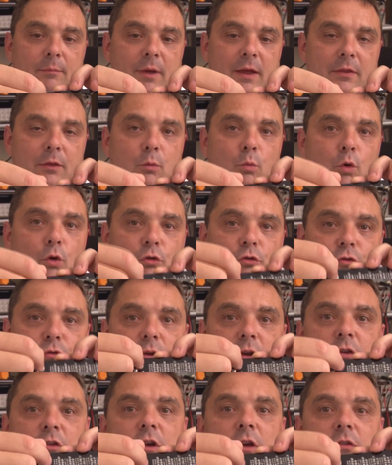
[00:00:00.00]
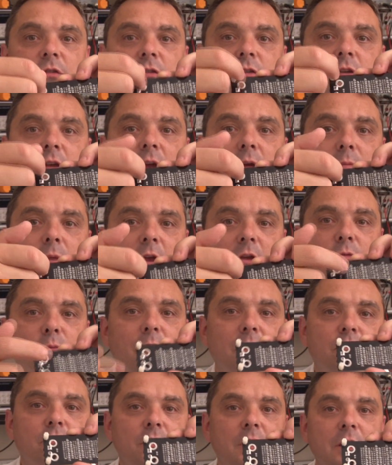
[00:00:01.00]
and the washer, it just makes
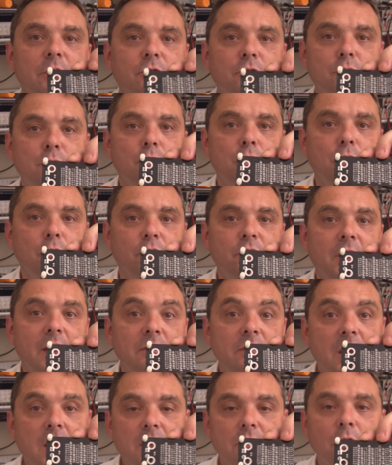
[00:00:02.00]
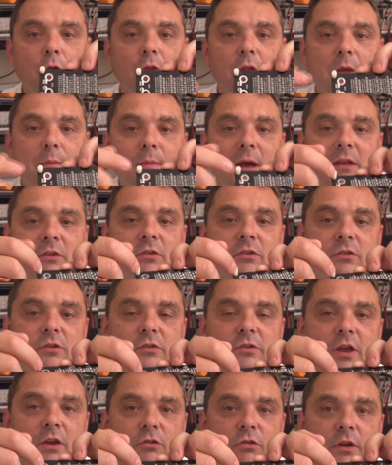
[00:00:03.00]
better electrical contact. Not that it matters,
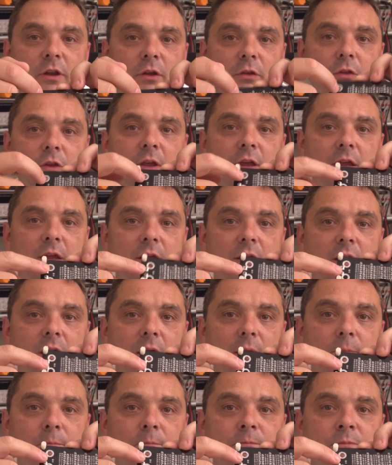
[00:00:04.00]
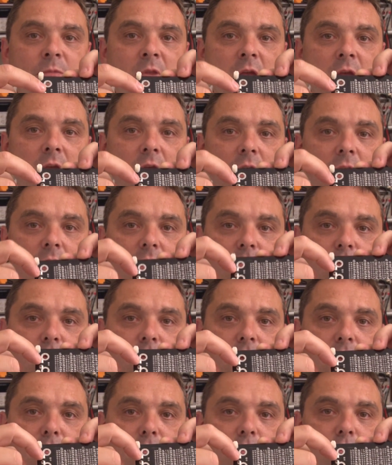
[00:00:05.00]
because actually on the even
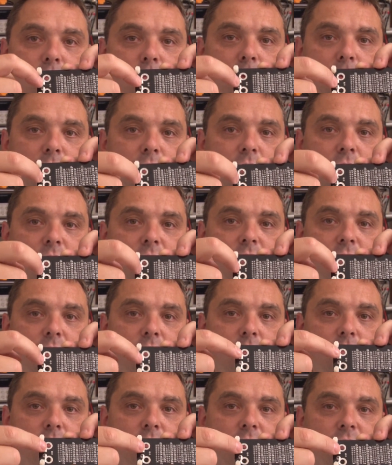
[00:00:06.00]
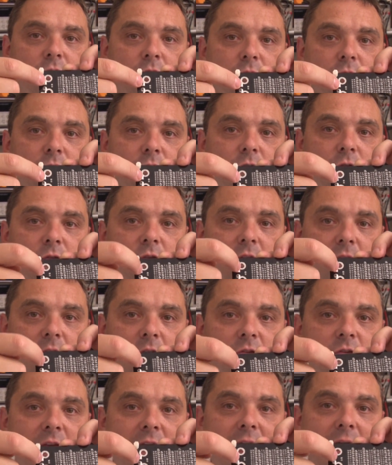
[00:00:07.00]
on the original one, you just take
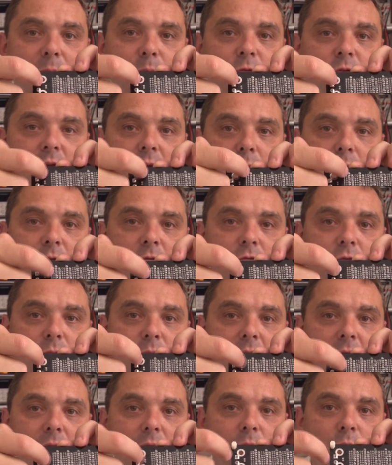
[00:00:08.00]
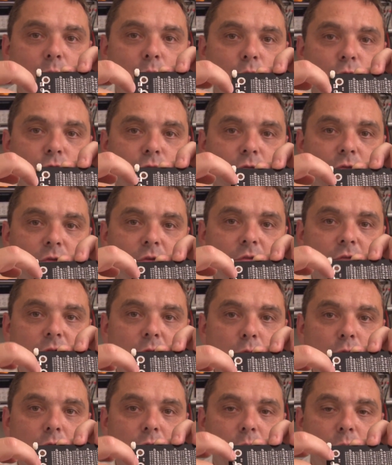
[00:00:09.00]
the tabs coming from that washer and just
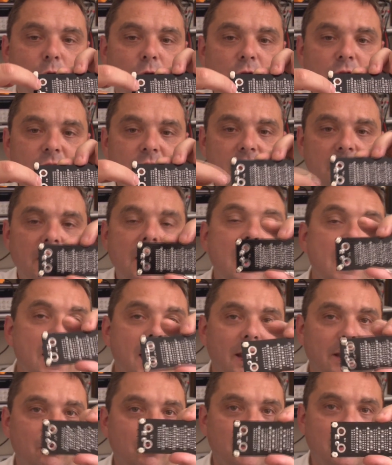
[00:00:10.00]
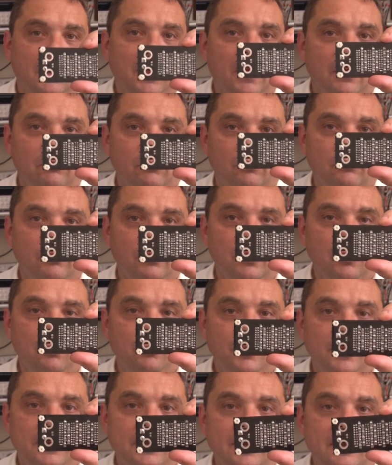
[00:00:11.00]
solder them onto here. Anyway, I've done that because it's a
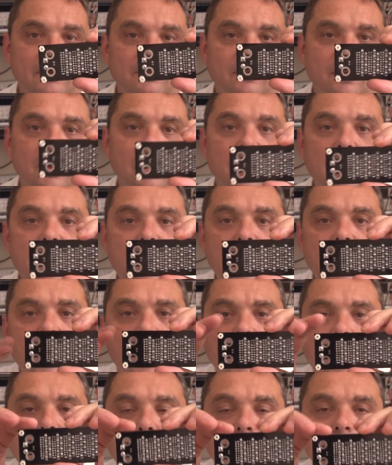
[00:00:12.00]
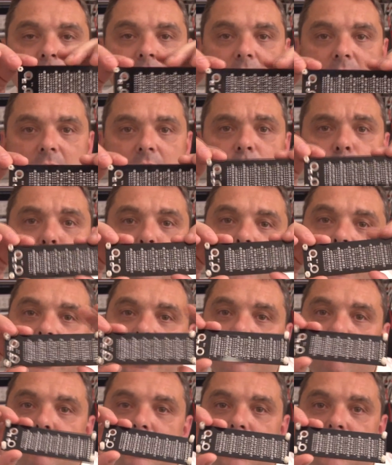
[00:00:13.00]
little bit neater. Another
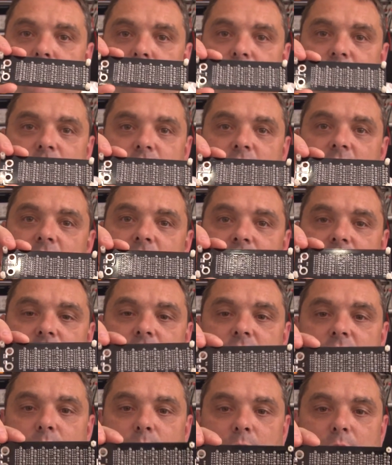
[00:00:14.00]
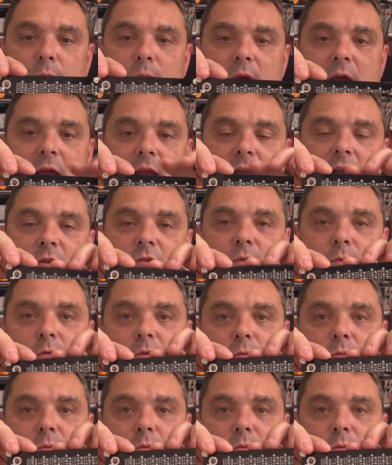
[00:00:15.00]
really good suggestion someone had made, and actually it